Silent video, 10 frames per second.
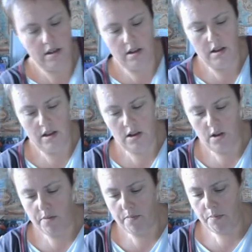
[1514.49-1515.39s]

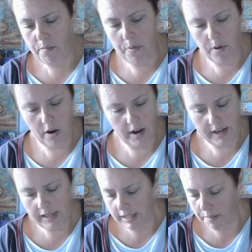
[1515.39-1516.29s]
the Ultimate Cross
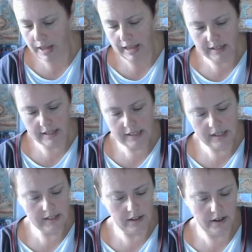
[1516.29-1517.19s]
Stitch Christmas
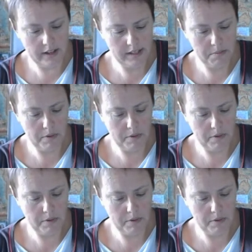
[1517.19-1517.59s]
magazine.